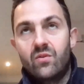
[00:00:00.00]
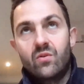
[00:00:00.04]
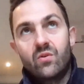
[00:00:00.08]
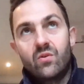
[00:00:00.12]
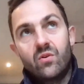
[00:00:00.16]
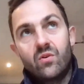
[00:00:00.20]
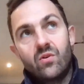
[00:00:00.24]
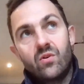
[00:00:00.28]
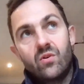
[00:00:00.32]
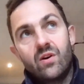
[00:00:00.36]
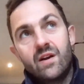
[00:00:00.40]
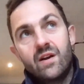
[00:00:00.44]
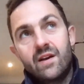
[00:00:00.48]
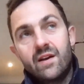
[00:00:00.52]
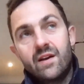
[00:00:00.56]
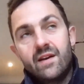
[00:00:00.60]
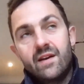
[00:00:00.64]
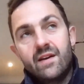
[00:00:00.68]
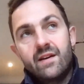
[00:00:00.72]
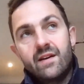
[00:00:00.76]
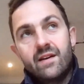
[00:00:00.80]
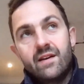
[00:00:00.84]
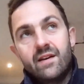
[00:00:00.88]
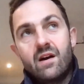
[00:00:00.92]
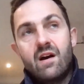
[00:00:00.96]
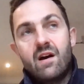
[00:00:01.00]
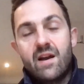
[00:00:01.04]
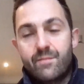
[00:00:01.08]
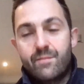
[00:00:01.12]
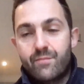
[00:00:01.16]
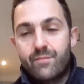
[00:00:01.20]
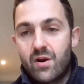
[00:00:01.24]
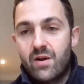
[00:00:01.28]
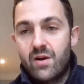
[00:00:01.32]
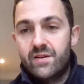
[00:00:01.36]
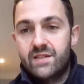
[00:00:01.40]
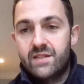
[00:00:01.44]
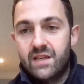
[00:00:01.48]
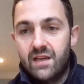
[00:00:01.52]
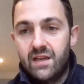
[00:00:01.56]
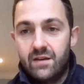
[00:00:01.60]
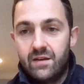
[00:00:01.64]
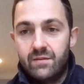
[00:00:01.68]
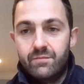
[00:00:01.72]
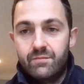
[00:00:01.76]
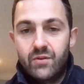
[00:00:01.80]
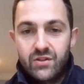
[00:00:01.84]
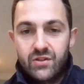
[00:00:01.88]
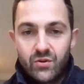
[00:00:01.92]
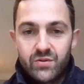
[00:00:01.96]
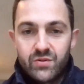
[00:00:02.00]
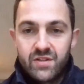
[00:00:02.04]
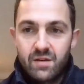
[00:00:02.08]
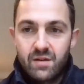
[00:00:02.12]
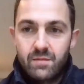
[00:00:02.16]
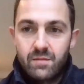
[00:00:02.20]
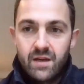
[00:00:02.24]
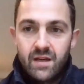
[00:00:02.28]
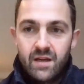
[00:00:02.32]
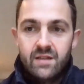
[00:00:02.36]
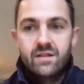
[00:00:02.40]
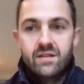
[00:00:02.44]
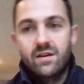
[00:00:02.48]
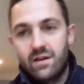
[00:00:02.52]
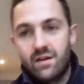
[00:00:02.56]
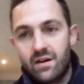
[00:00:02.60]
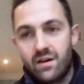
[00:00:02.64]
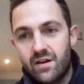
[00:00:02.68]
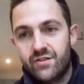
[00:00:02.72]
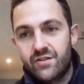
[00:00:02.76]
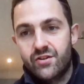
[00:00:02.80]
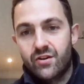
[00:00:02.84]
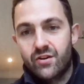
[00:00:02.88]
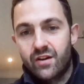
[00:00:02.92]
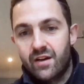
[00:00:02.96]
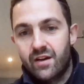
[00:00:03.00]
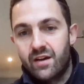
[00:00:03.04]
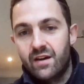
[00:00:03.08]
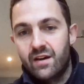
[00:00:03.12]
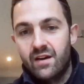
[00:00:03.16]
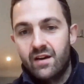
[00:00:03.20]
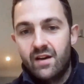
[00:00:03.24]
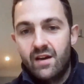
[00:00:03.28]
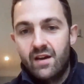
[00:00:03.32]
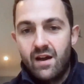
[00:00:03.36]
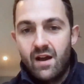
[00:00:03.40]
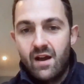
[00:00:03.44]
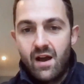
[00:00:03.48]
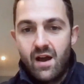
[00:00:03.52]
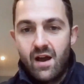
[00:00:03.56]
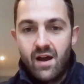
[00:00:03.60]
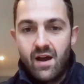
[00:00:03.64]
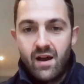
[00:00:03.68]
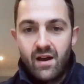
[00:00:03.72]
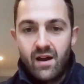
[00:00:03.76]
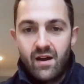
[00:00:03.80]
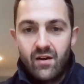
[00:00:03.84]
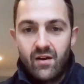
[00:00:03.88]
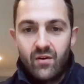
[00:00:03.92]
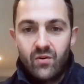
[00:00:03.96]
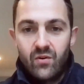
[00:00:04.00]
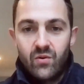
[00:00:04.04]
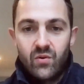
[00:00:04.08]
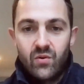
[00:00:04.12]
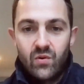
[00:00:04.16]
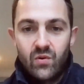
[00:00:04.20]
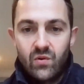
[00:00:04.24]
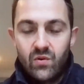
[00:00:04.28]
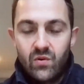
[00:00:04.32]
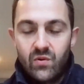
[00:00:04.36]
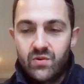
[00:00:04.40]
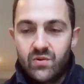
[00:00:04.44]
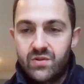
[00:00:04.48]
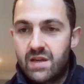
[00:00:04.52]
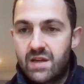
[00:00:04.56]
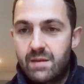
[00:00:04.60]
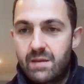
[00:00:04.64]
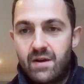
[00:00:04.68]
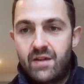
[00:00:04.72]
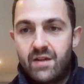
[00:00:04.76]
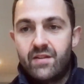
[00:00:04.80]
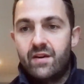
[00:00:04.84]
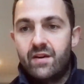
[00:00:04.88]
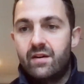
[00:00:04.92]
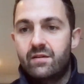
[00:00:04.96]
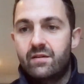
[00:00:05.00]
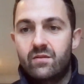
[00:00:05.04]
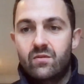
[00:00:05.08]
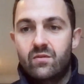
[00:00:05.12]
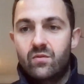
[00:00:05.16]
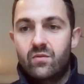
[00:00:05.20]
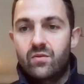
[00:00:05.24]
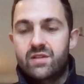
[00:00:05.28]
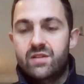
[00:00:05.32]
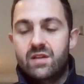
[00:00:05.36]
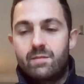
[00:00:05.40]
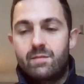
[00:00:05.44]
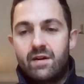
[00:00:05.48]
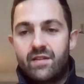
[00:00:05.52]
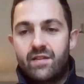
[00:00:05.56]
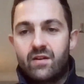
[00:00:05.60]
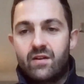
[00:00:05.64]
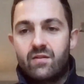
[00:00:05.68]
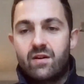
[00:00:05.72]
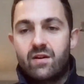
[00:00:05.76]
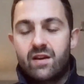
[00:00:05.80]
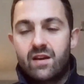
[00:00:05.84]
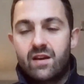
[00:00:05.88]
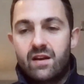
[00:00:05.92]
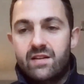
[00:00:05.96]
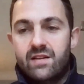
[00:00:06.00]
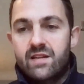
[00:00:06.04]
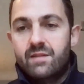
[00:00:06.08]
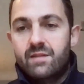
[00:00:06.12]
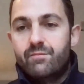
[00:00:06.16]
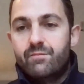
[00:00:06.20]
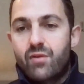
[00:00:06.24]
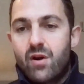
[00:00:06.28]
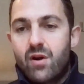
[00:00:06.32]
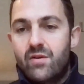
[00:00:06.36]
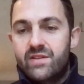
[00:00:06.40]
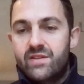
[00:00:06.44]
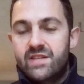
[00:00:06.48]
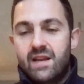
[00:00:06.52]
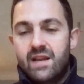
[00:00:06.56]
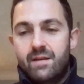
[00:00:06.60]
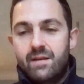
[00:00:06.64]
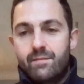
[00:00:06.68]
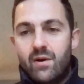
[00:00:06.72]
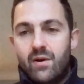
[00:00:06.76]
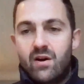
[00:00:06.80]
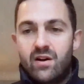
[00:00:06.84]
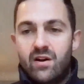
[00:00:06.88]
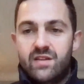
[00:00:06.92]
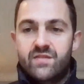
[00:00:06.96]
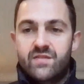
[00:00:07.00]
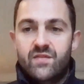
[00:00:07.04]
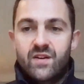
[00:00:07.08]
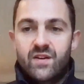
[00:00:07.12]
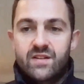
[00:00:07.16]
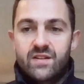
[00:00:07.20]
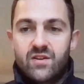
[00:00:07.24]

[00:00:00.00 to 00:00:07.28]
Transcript: or high protein, which also means high sugar, or some other it's like protein bars, for